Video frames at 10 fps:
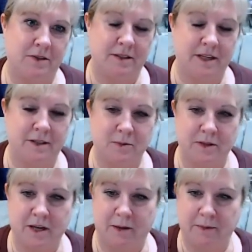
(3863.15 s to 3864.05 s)
so that's where the
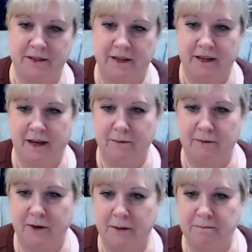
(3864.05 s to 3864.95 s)
Cubby thing came
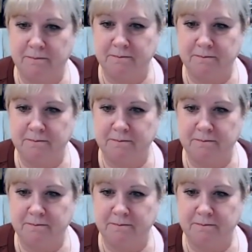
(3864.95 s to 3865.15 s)
from.